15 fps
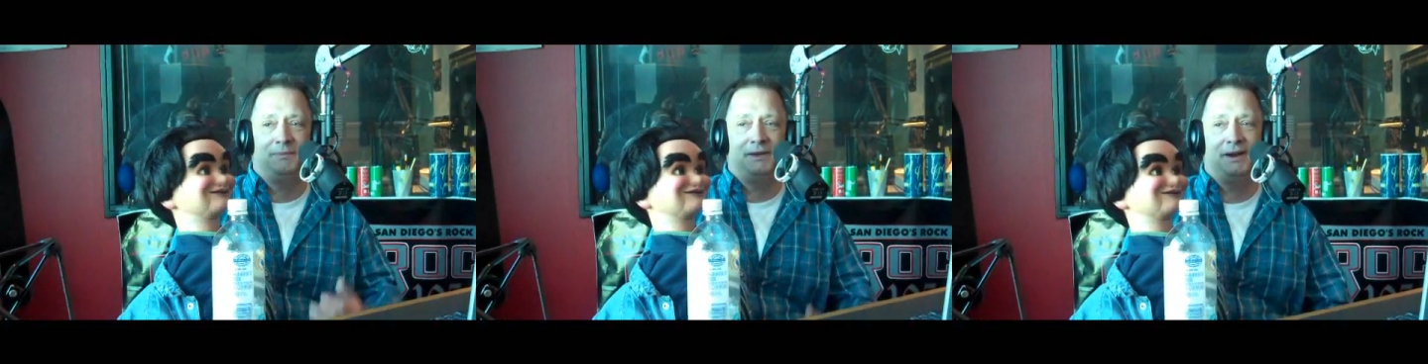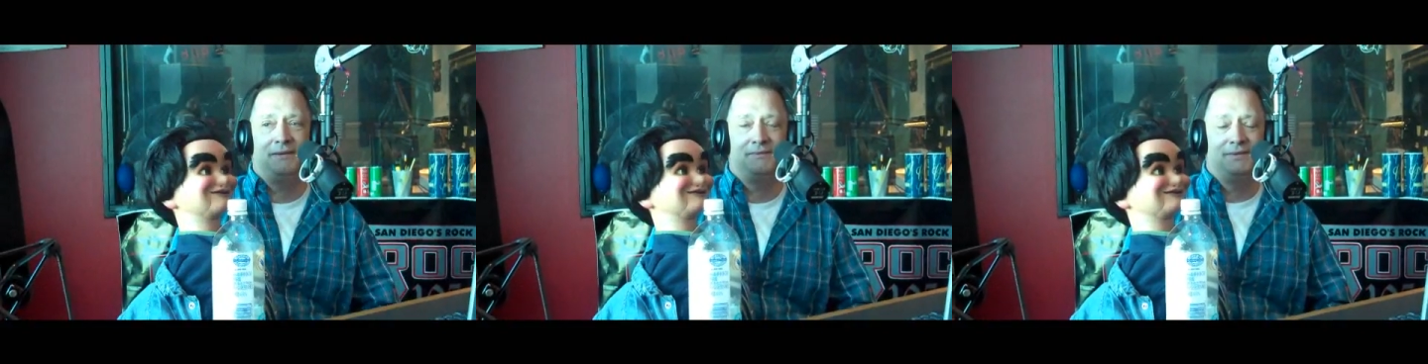
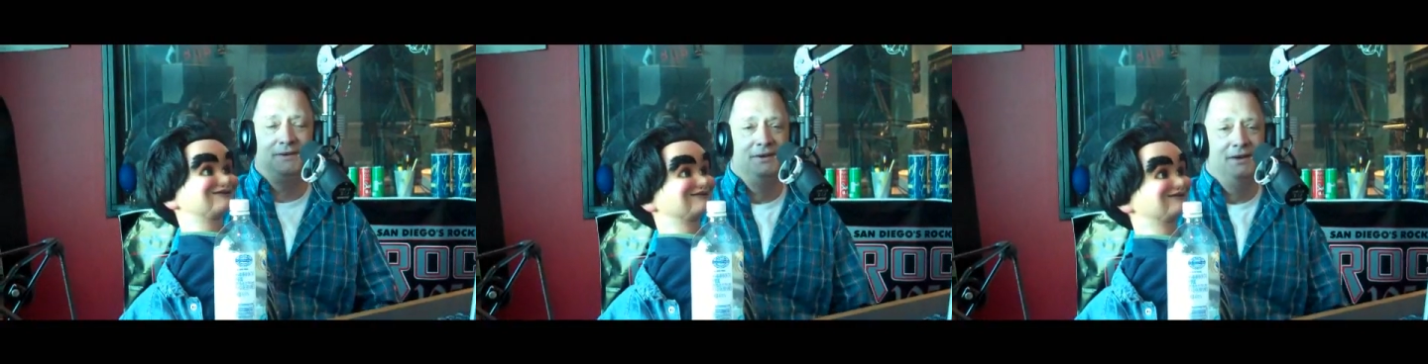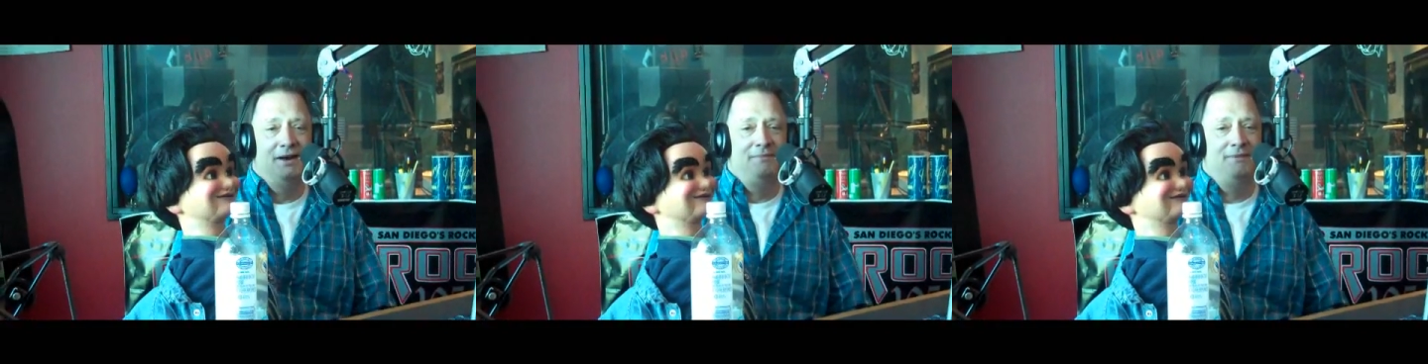
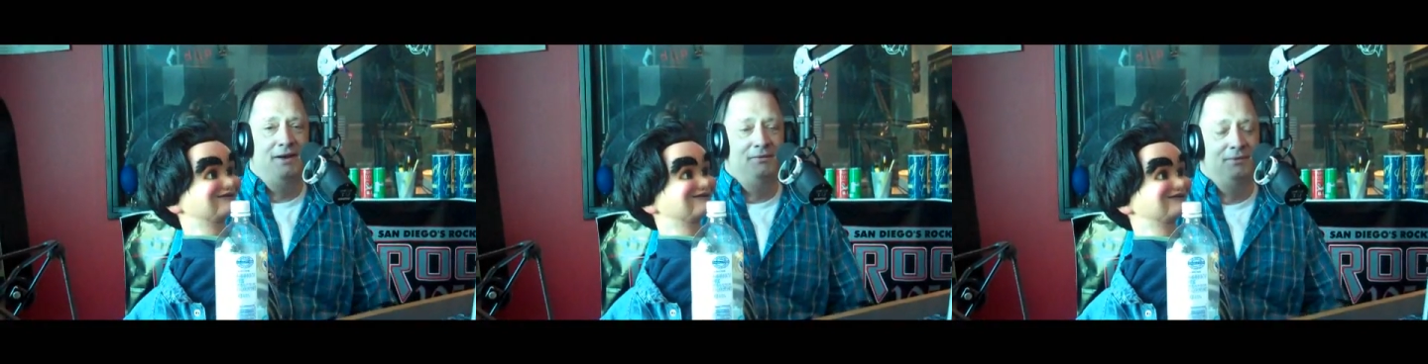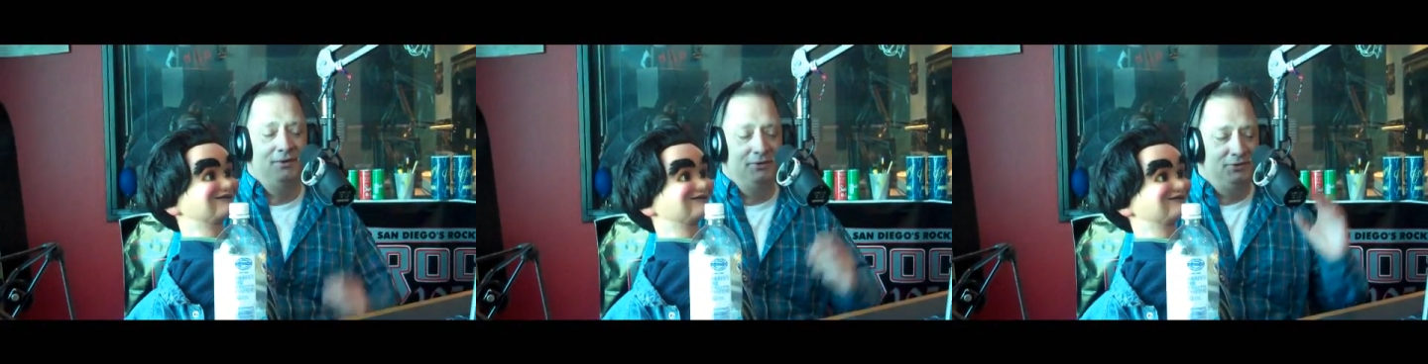I'm
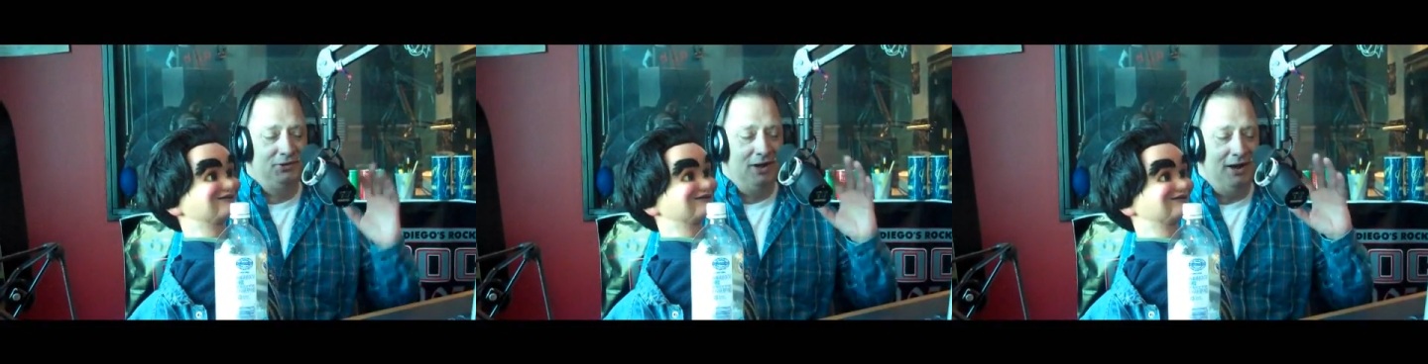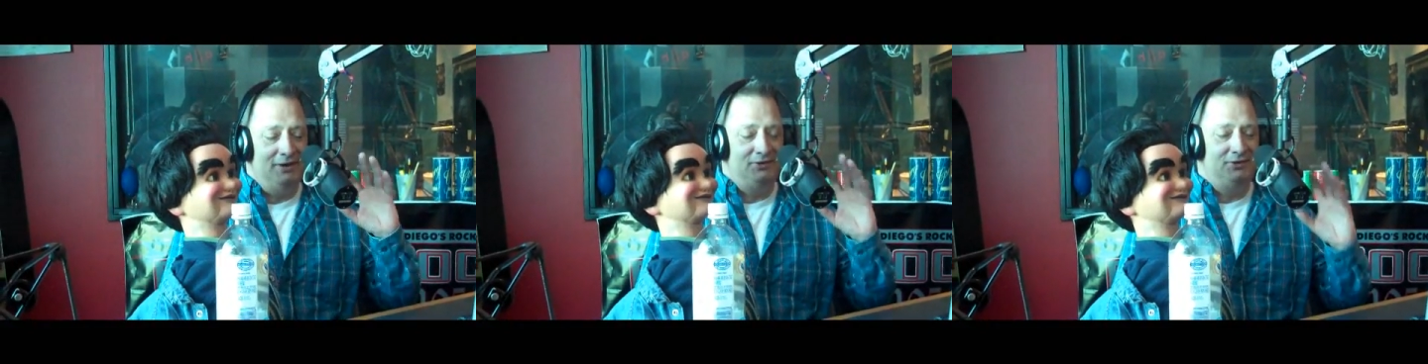not one of those
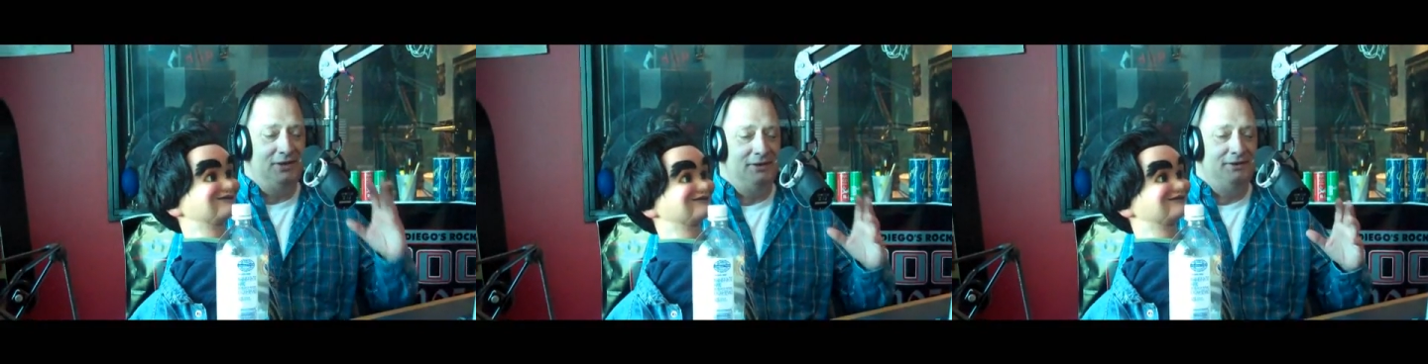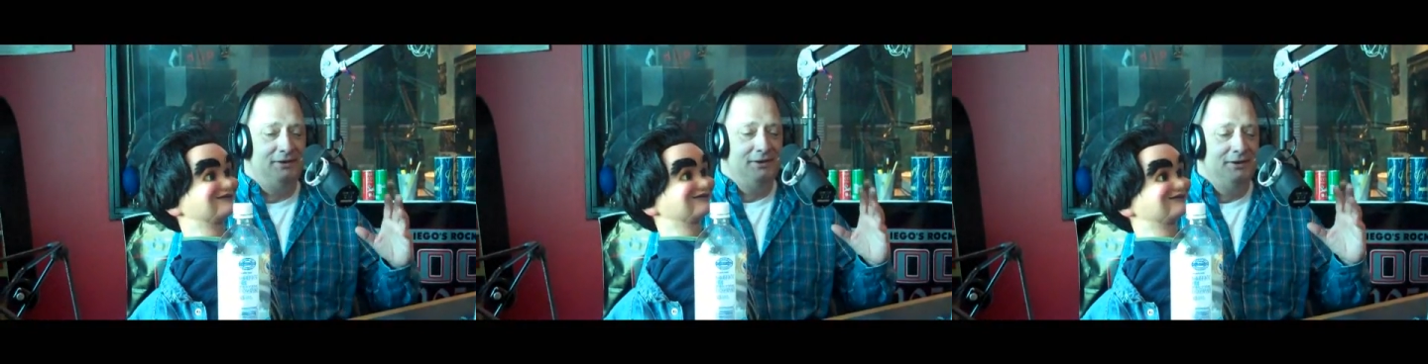guys
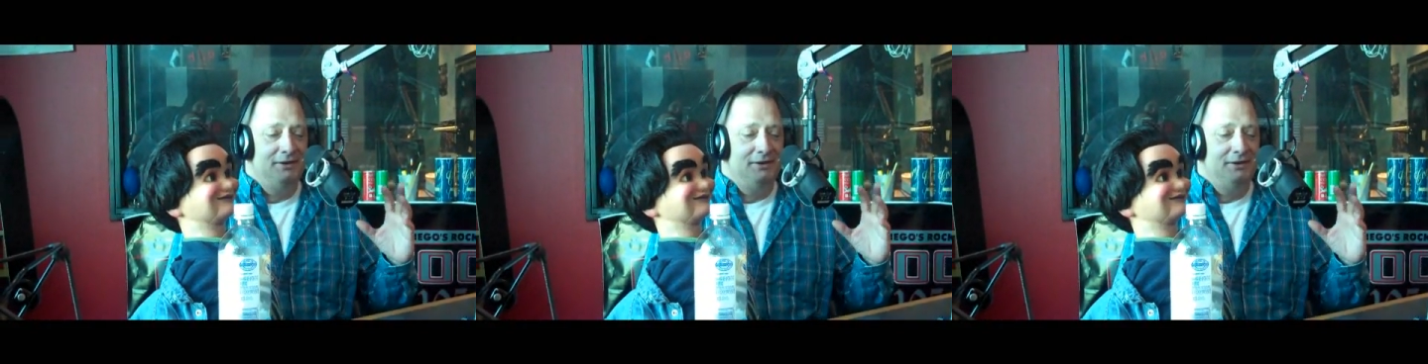that